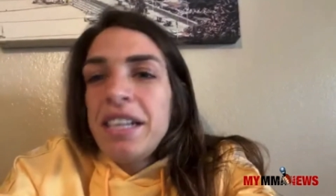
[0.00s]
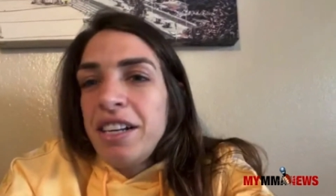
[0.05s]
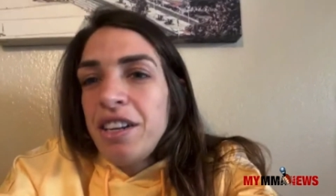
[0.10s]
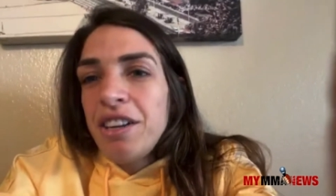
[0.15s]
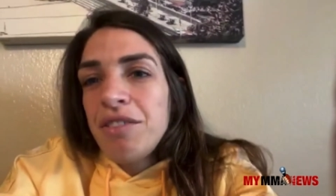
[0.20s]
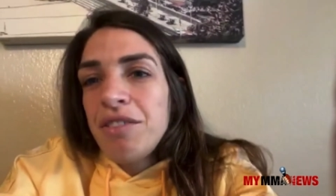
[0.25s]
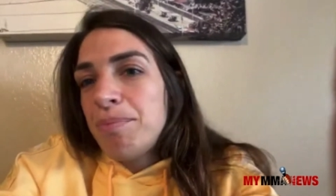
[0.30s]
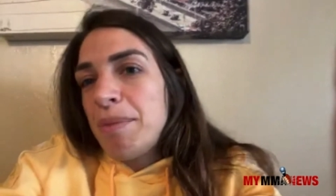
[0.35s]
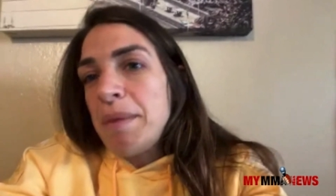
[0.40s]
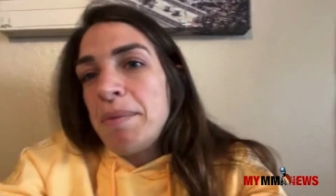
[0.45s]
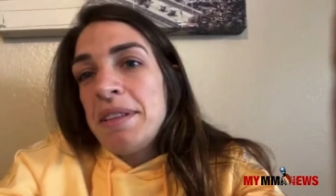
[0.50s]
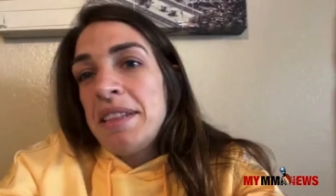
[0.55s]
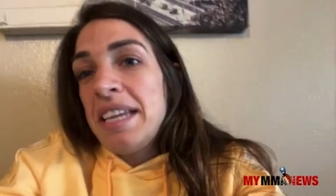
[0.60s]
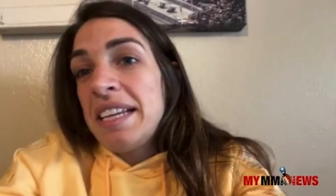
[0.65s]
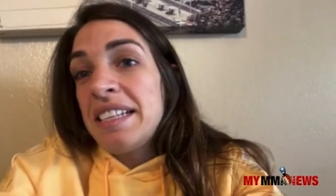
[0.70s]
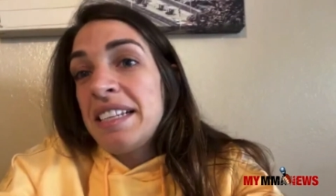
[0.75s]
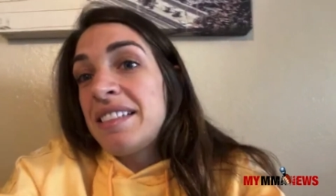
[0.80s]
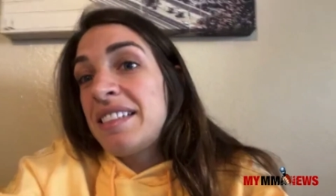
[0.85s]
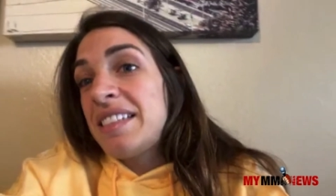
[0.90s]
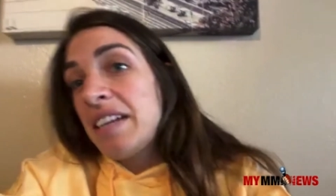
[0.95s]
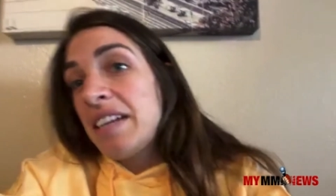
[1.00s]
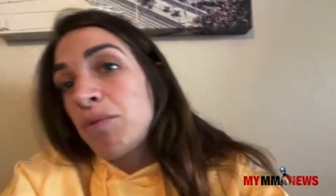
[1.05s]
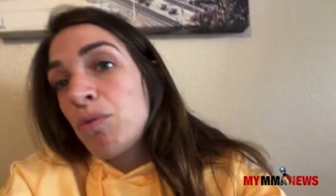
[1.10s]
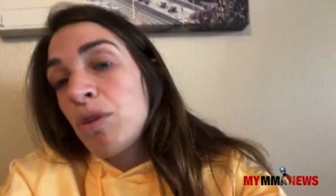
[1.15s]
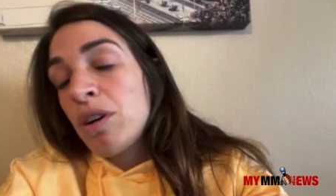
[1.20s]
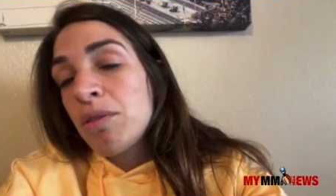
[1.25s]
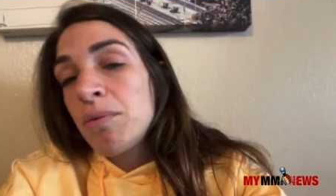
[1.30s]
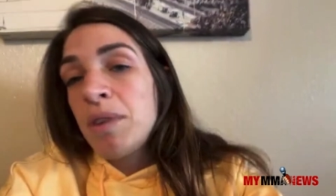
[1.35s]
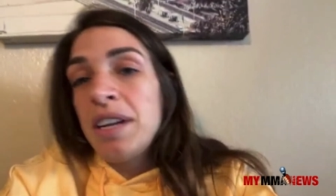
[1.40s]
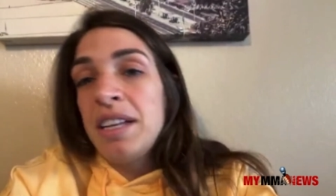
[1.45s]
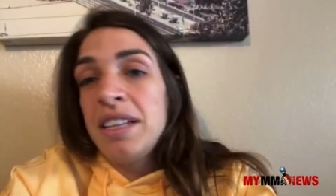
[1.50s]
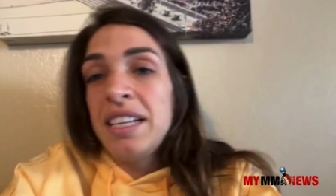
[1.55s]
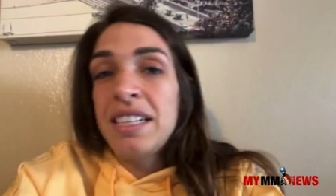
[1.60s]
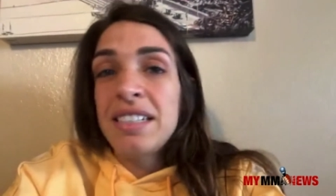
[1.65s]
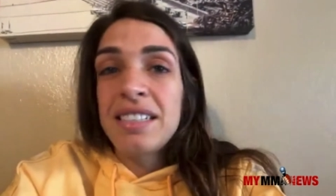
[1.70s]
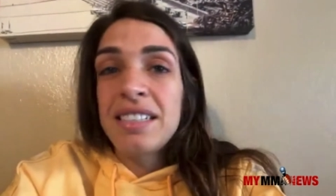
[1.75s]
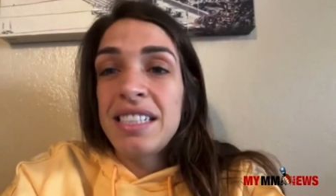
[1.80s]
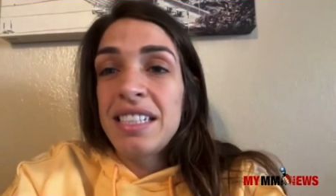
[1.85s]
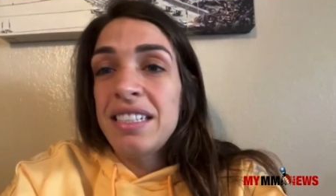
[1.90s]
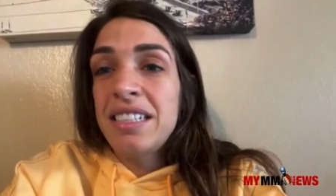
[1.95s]
You know, maybe they can see it one way, they
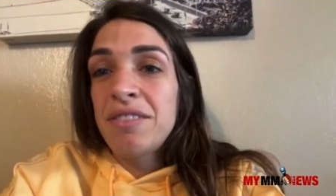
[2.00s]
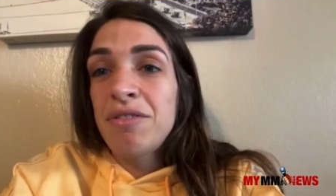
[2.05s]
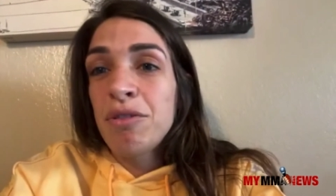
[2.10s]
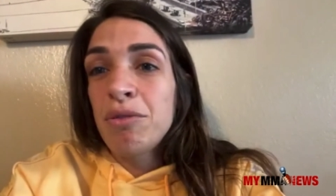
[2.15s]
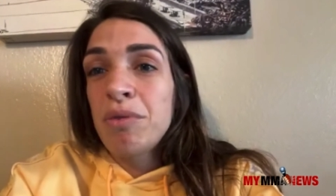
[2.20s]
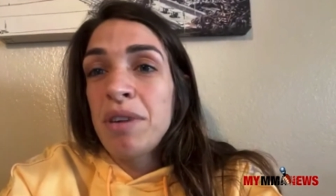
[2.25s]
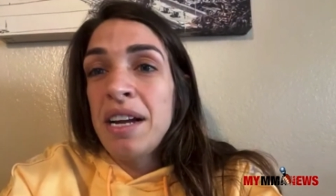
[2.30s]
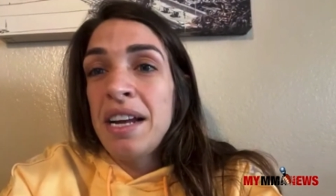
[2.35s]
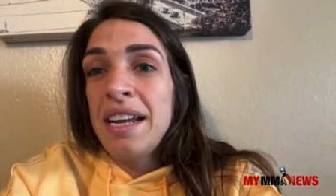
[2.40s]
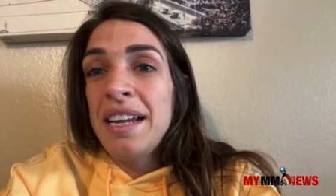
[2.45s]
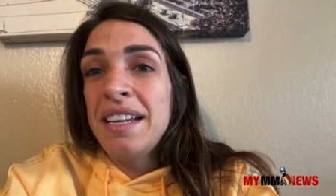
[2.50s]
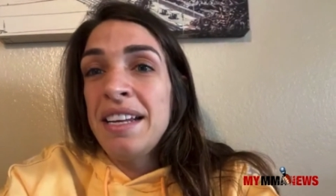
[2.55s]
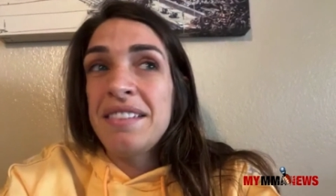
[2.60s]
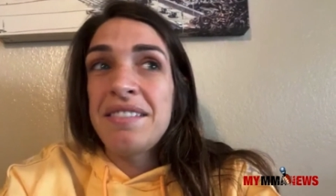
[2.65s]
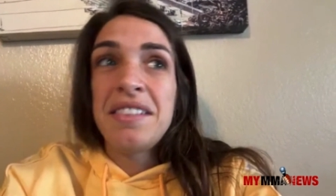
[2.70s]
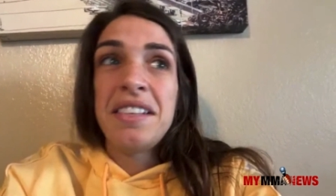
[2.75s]
can see it a different way.